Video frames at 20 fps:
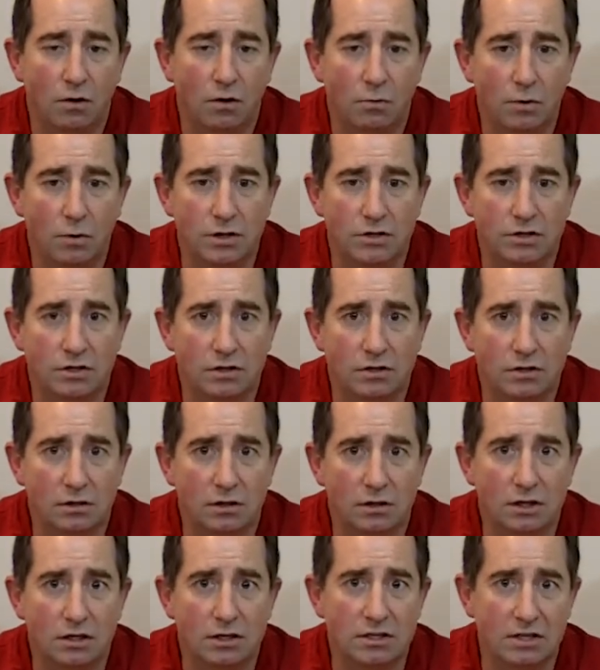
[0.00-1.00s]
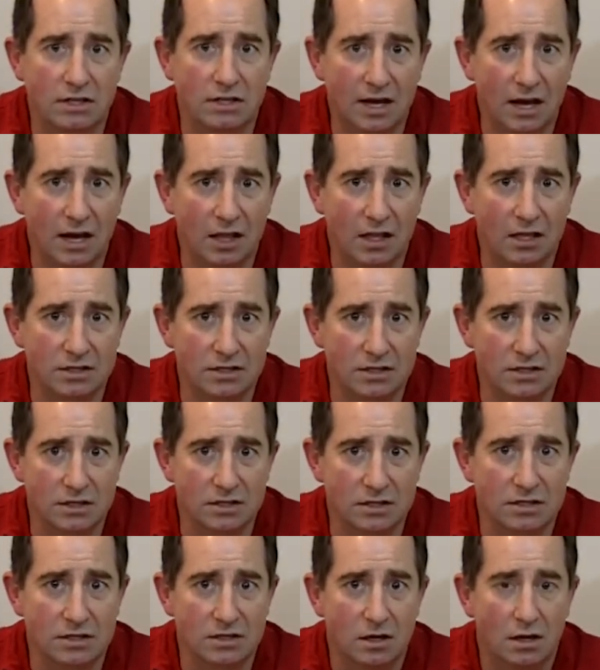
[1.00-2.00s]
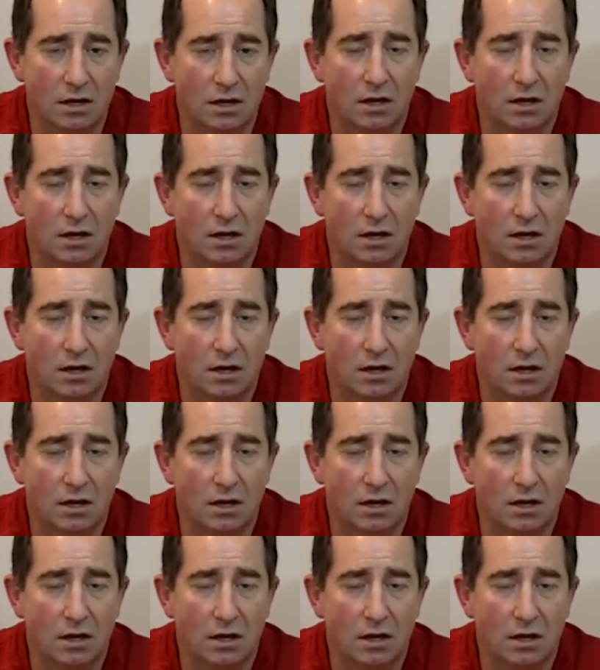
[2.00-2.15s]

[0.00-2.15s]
which lead to calluses,